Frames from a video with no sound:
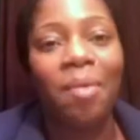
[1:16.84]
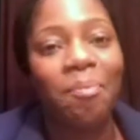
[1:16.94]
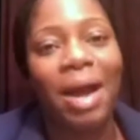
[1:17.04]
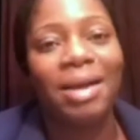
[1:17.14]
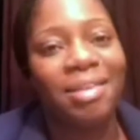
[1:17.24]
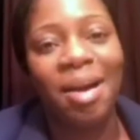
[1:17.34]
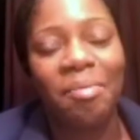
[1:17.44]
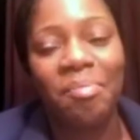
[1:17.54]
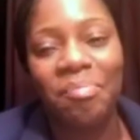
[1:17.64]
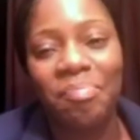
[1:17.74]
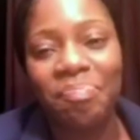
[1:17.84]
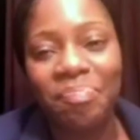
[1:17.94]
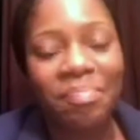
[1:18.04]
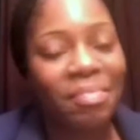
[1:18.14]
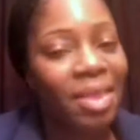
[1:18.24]
packed up,
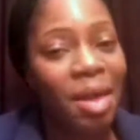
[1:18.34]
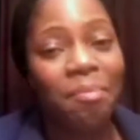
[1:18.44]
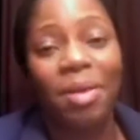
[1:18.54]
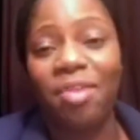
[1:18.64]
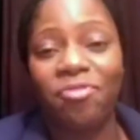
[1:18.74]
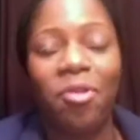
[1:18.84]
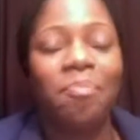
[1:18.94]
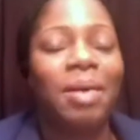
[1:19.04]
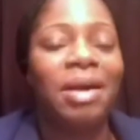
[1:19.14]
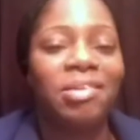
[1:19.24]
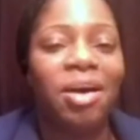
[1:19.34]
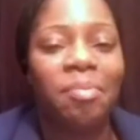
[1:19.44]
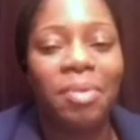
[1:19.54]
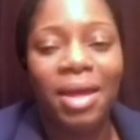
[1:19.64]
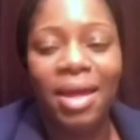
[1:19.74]
platform packed
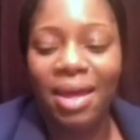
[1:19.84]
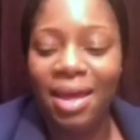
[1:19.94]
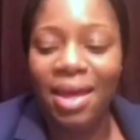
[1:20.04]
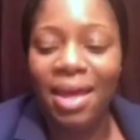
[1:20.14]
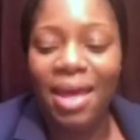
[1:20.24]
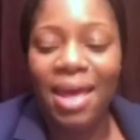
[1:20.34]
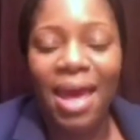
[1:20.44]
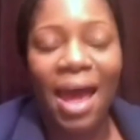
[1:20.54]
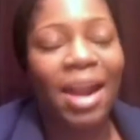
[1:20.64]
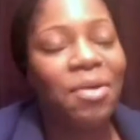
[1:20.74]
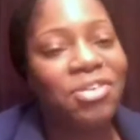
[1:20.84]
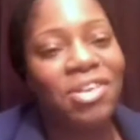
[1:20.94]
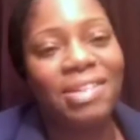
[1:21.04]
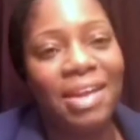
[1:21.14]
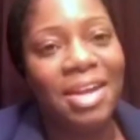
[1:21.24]
up. And I was
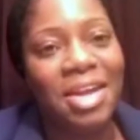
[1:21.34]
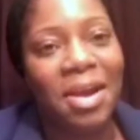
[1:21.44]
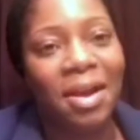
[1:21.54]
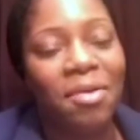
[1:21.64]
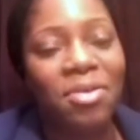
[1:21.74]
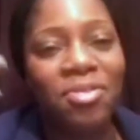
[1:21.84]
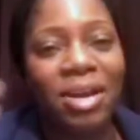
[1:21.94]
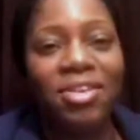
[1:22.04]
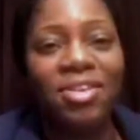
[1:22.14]
just sitting here and I was ready to